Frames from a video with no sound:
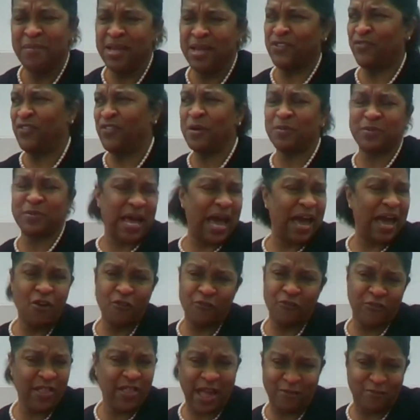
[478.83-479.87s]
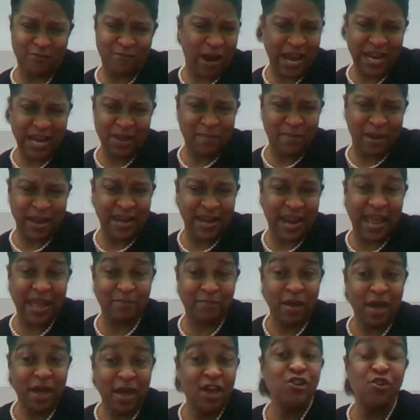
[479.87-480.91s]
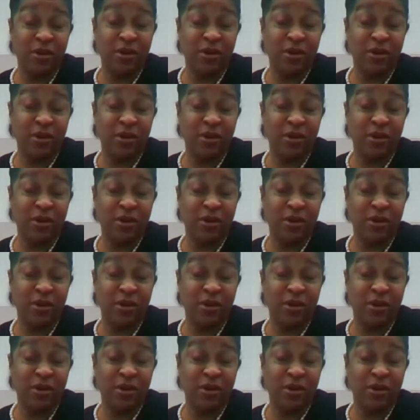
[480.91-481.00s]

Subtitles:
this one, I don't feel like writing my name.